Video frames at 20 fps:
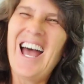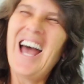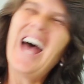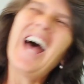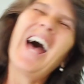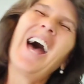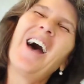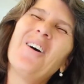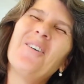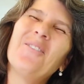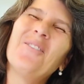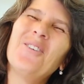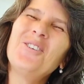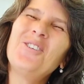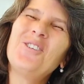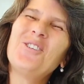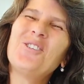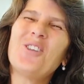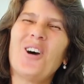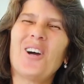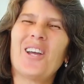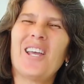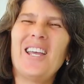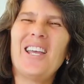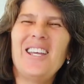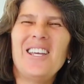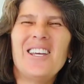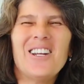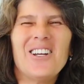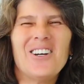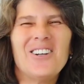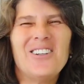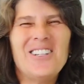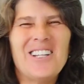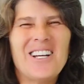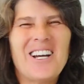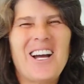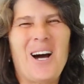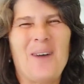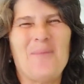I was talking, in
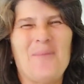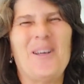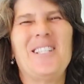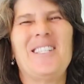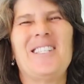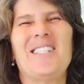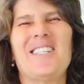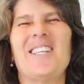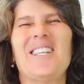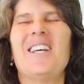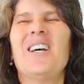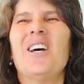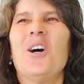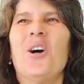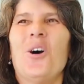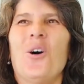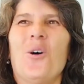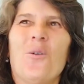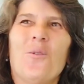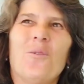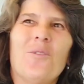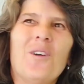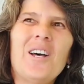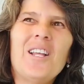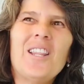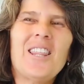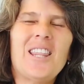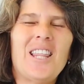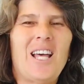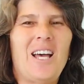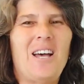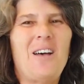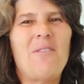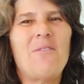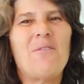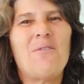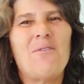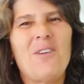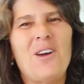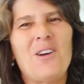the comments with a
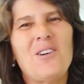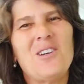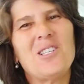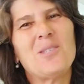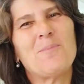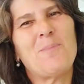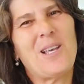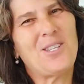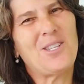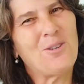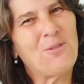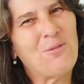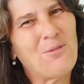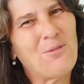very special